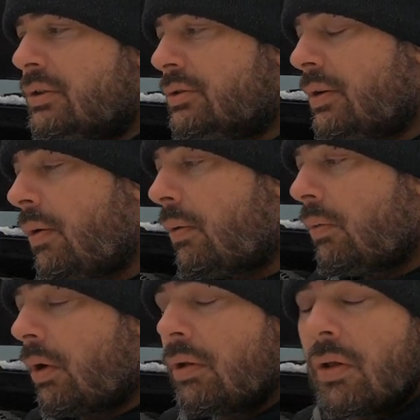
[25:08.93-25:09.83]

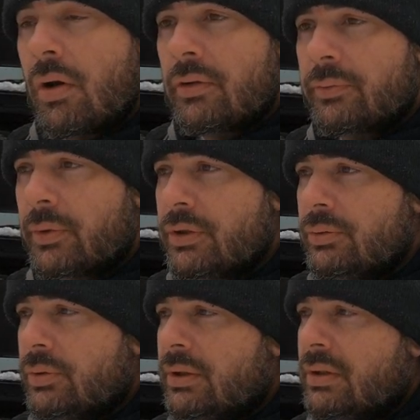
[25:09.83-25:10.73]
So a lot of what
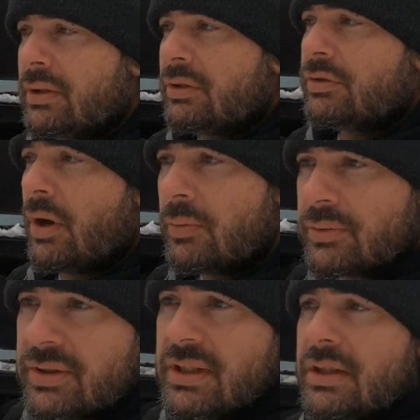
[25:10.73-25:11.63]
you
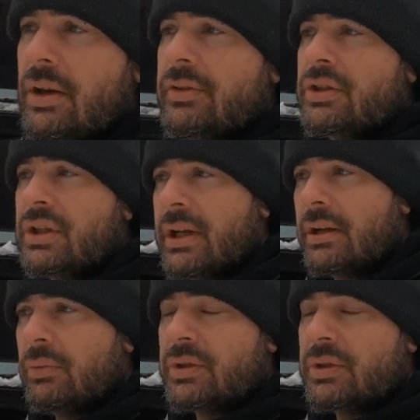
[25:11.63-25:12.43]
don't see on the channel,